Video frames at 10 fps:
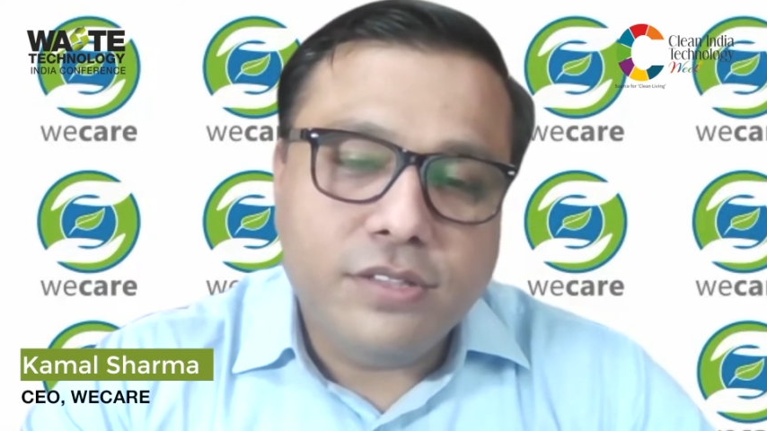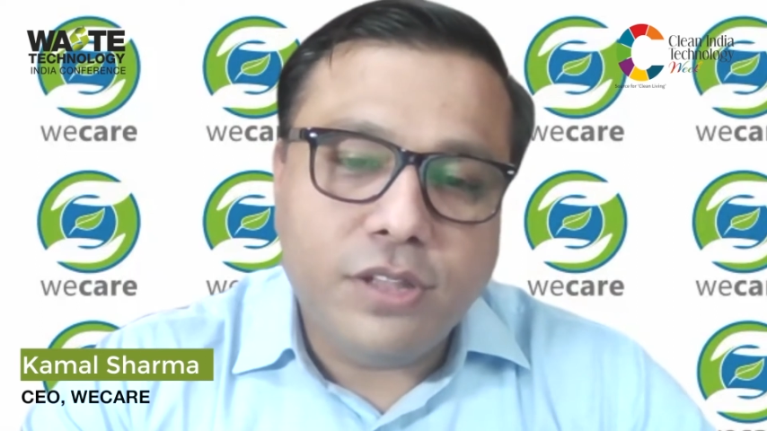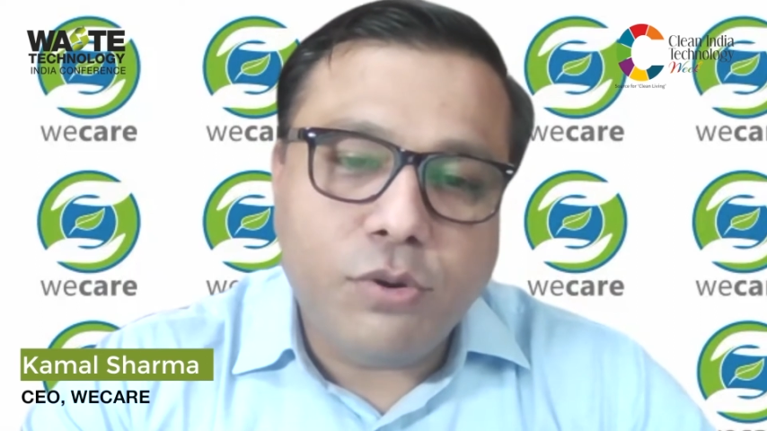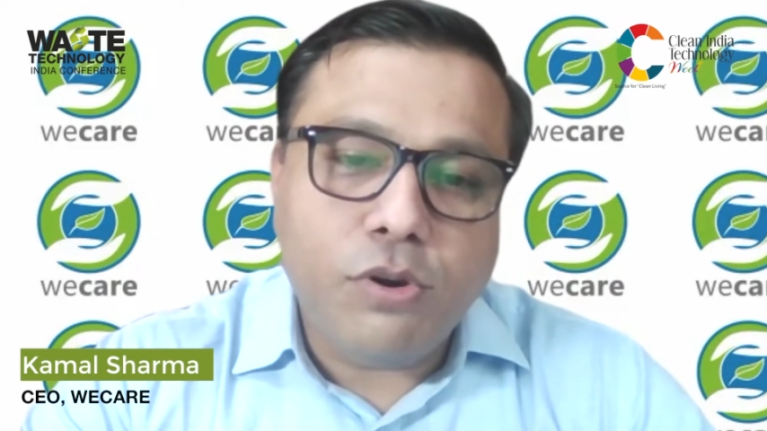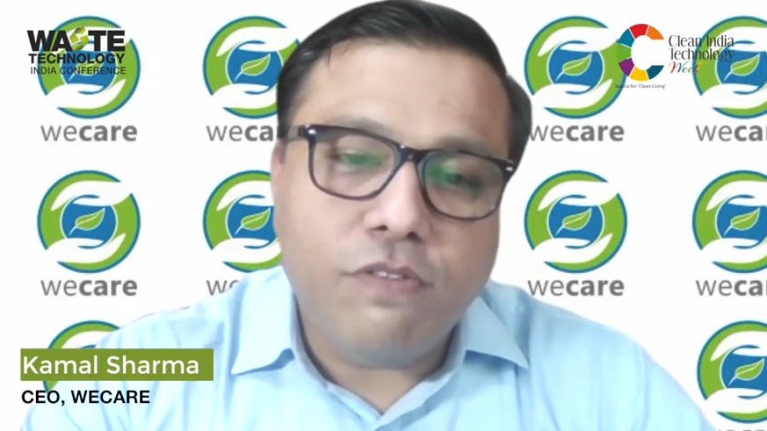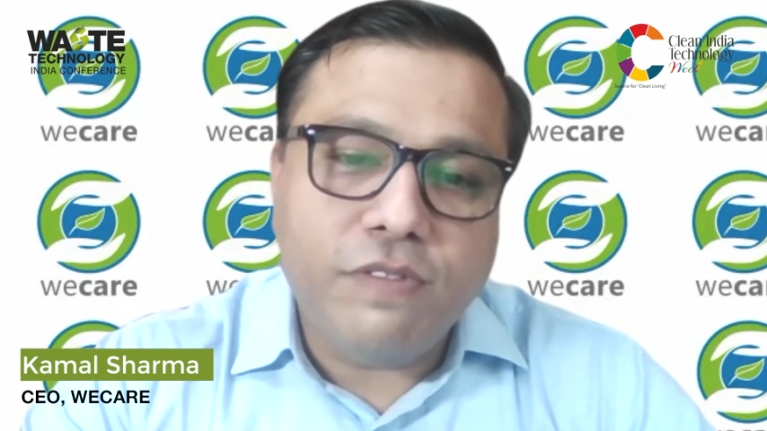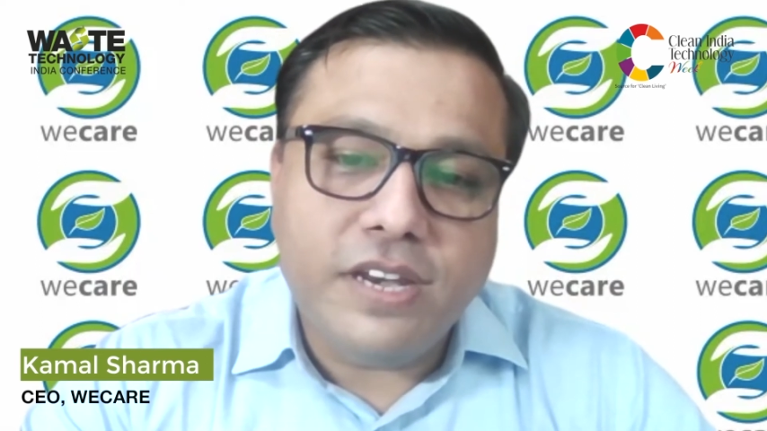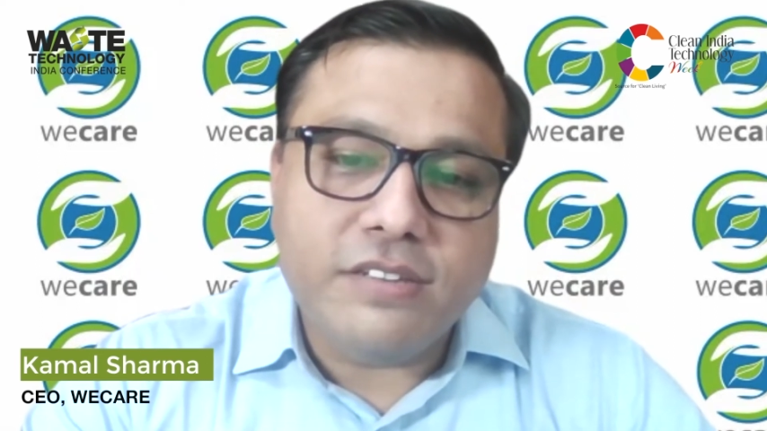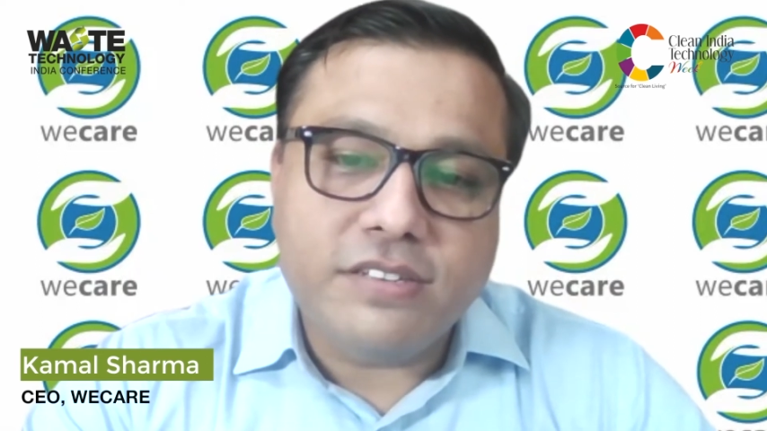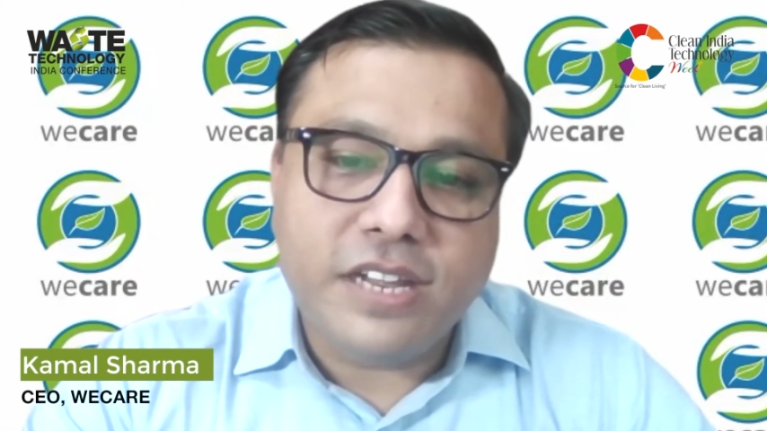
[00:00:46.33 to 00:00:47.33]
the role of
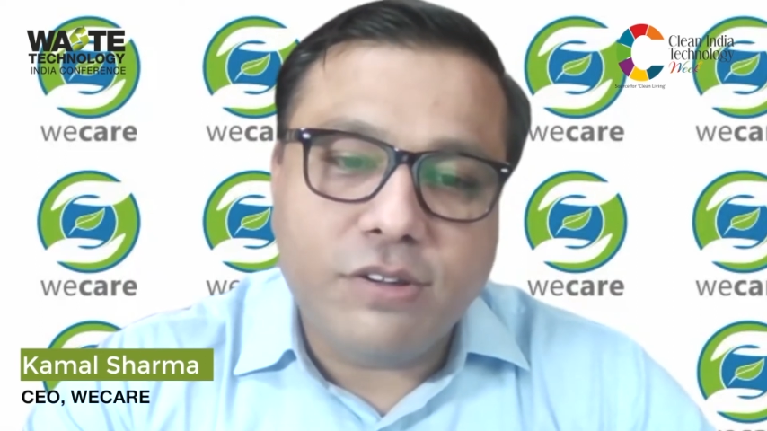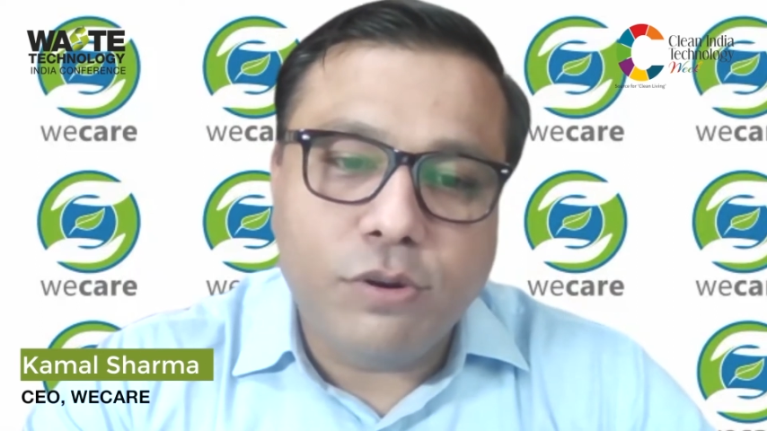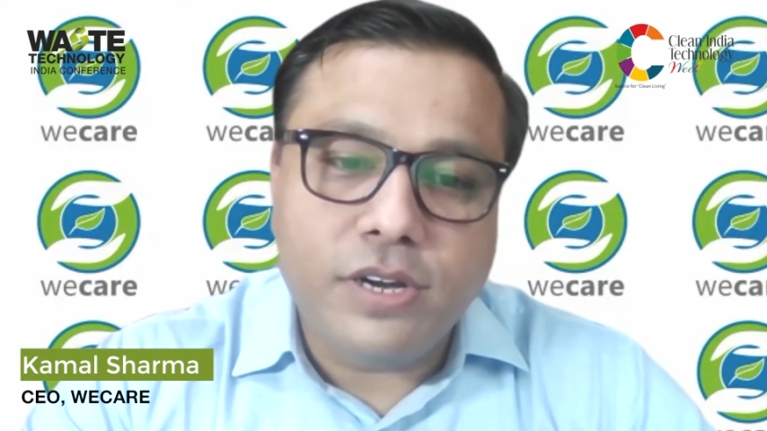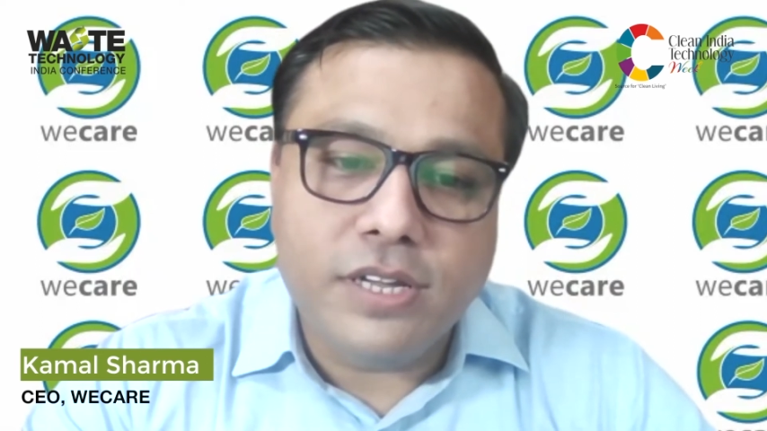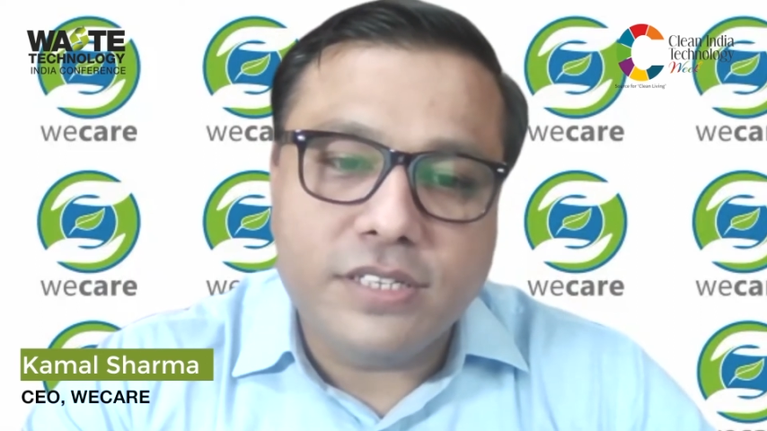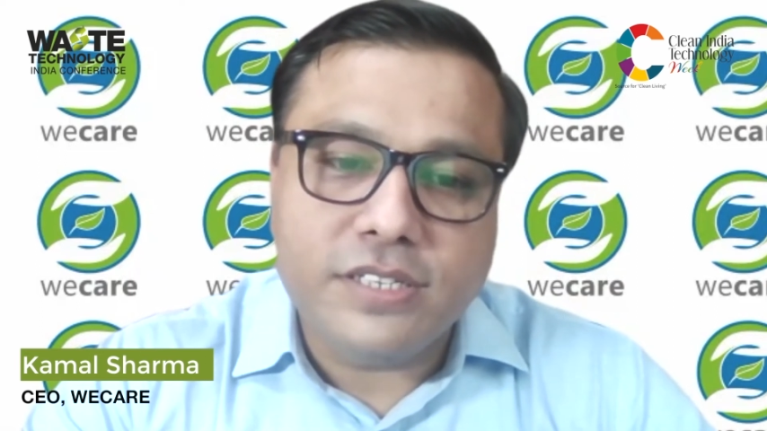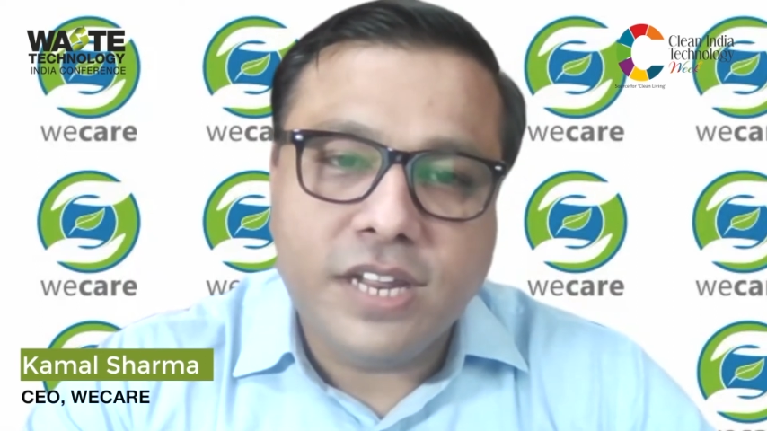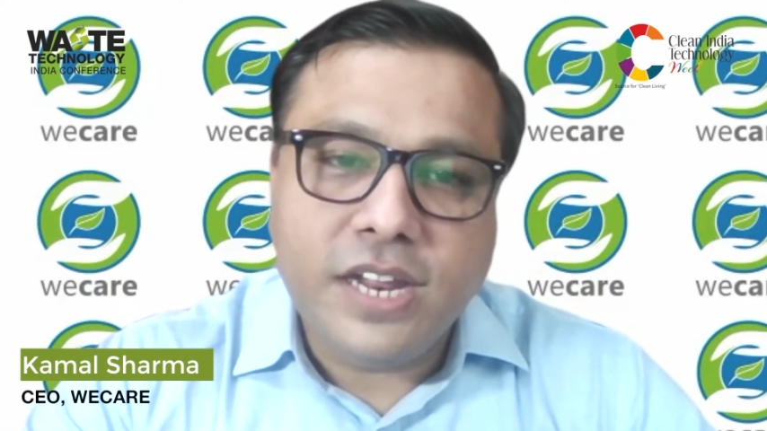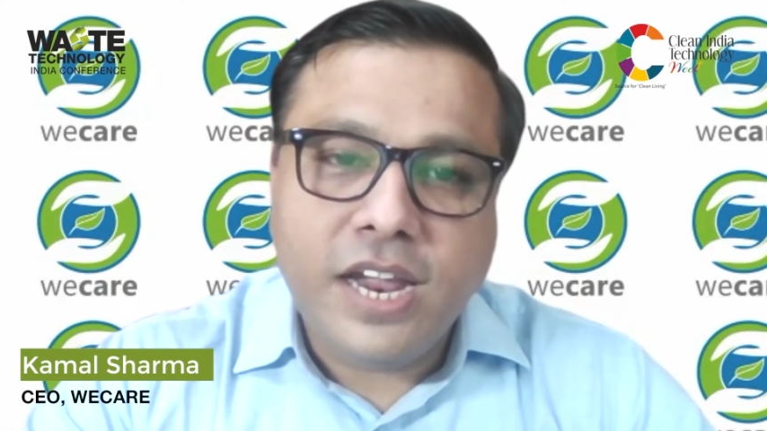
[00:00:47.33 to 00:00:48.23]
various stakeholders,